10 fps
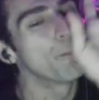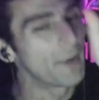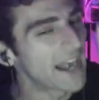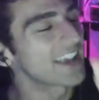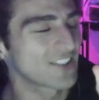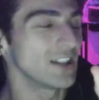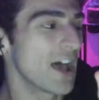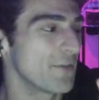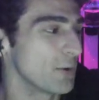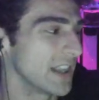But I still
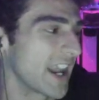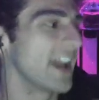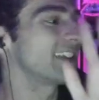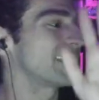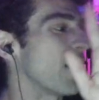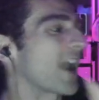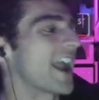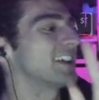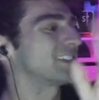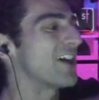love you, Aaliyah. It's
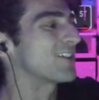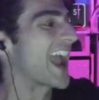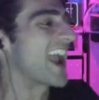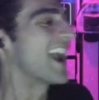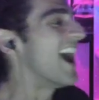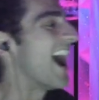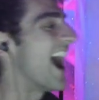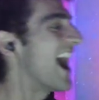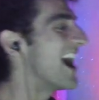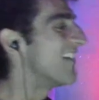okay. It's okay.
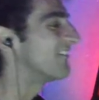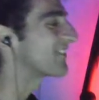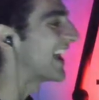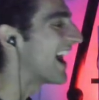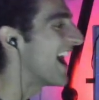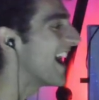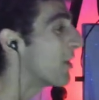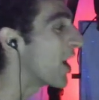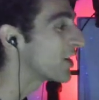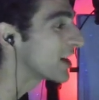Um, uh, are you